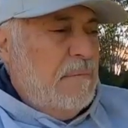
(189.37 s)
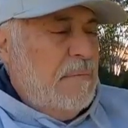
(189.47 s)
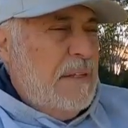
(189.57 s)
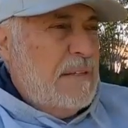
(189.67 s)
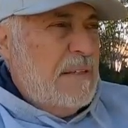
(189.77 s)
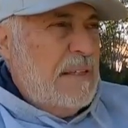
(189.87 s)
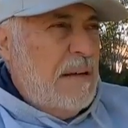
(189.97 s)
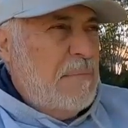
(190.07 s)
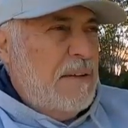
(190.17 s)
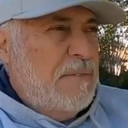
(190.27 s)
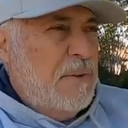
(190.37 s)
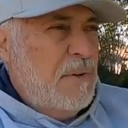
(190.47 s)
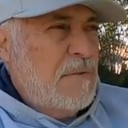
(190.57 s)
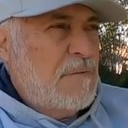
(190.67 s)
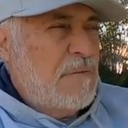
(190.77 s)
This is not my
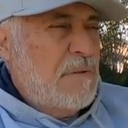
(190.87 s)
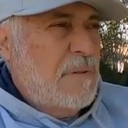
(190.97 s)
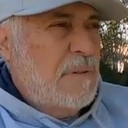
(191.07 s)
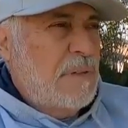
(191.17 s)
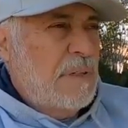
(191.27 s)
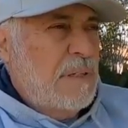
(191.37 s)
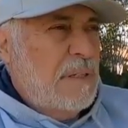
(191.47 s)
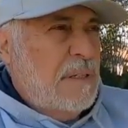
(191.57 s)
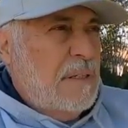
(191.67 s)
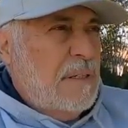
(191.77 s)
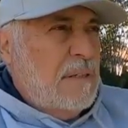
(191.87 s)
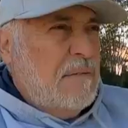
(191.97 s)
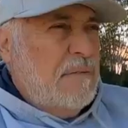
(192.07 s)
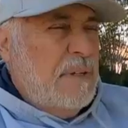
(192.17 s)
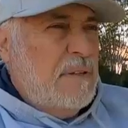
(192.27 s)
first
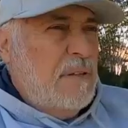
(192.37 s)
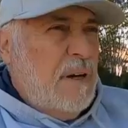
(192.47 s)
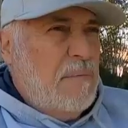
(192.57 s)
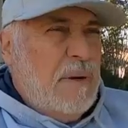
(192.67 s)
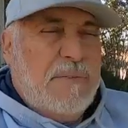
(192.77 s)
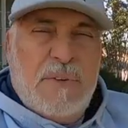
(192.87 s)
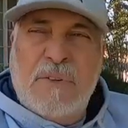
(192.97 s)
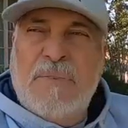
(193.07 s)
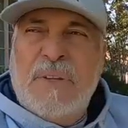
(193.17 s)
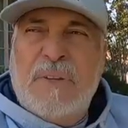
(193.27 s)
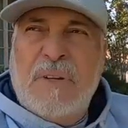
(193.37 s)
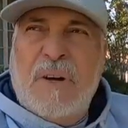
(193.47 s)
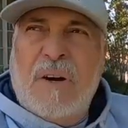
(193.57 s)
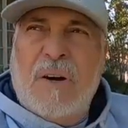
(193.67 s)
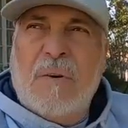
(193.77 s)
VCR. My first
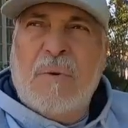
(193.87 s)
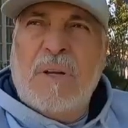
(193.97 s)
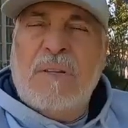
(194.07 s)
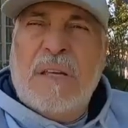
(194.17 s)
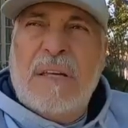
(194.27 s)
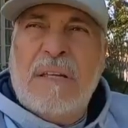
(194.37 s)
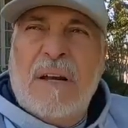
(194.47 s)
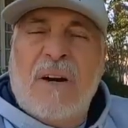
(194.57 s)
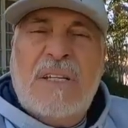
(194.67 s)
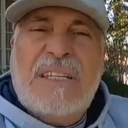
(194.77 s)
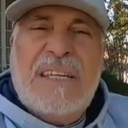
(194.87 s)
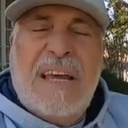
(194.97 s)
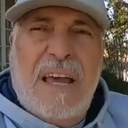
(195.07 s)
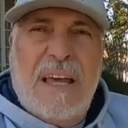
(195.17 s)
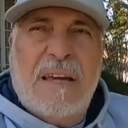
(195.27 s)
VCR was a
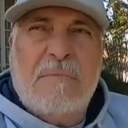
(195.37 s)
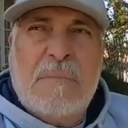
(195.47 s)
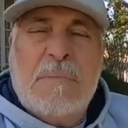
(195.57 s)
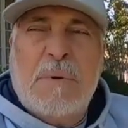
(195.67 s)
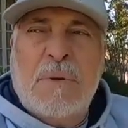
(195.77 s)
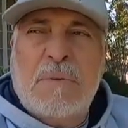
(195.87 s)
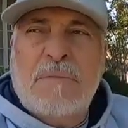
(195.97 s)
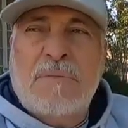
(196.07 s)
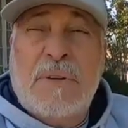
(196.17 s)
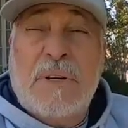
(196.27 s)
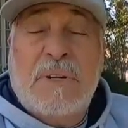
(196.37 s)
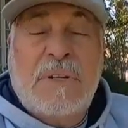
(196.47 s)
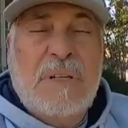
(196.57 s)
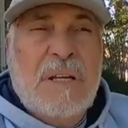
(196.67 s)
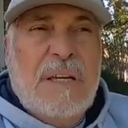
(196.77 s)
RCA, I remember, very good.
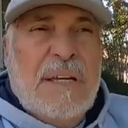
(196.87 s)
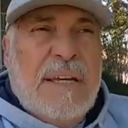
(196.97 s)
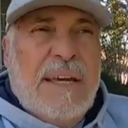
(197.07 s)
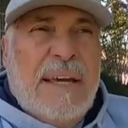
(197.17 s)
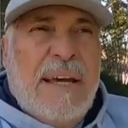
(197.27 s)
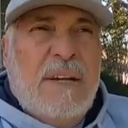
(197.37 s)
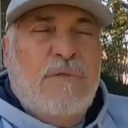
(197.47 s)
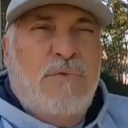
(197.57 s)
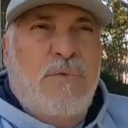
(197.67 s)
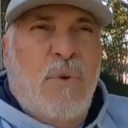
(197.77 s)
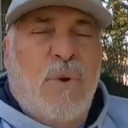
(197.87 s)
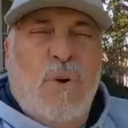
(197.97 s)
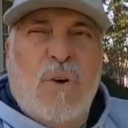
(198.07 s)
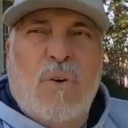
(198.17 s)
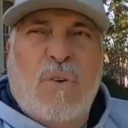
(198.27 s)
It had
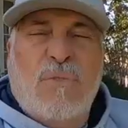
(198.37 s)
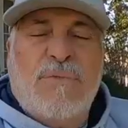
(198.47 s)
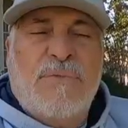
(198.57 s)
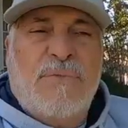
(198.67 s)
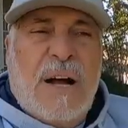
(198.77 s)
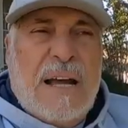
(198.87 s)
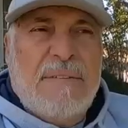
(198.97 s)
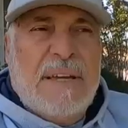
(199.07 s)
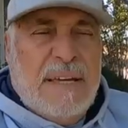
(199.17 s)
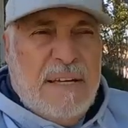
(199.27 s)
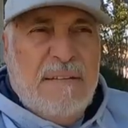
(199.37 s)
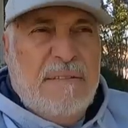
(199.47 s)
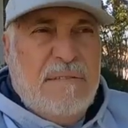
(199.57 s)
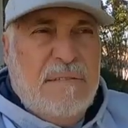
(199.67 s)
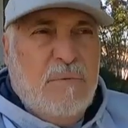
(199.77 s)
4 or 5
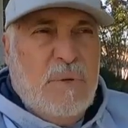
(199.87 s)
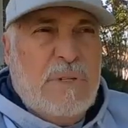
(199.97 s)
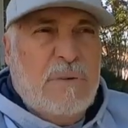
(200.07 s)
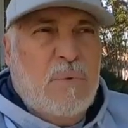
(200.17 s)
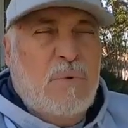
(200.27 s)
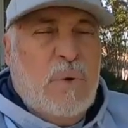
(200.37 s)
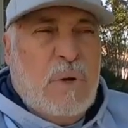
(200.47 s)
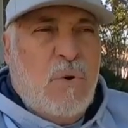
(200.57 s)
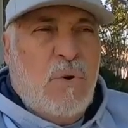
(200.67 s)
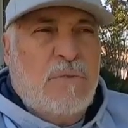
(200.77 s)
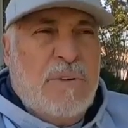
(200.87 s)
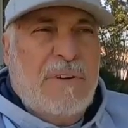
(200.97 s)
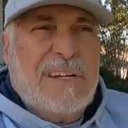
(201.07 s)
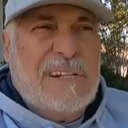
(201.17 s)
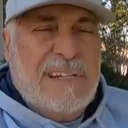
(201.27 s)
heads, which it would record
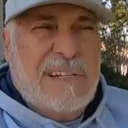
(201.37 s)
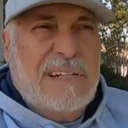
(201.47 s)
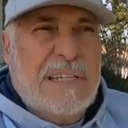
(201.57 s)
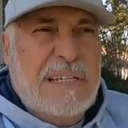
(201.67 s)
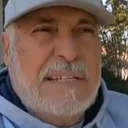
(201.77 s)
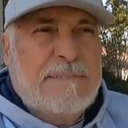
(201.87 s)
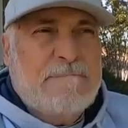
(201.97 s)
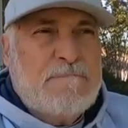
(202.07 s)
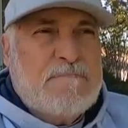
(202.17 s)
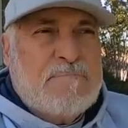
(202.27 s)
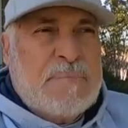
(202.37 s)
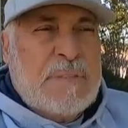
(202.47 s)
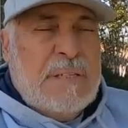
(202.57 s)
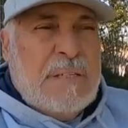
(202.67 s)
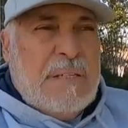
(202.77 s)
very clearly.
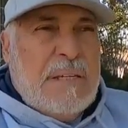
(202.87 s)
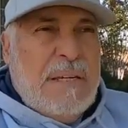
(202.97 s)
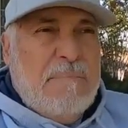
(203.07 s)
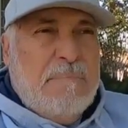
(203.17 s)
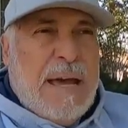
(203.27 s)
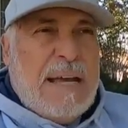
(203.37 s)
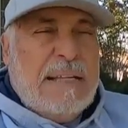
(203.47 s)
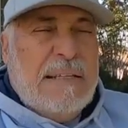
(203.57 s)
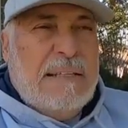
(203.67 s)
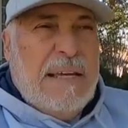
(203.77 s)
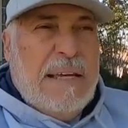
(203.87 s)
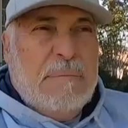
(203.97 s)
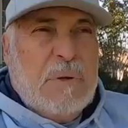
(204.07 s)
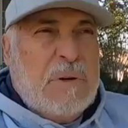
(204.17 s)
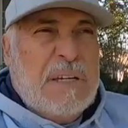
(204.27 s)
And back in the day, I'm
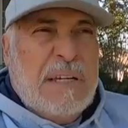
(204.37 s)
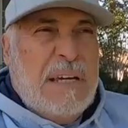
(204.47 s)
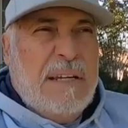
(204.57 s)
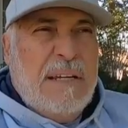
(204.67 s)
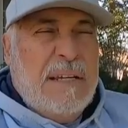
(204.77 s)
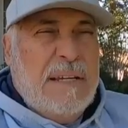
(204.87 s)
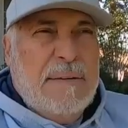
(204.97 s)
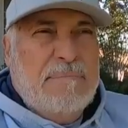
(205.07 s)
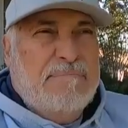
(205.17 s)
talking 82,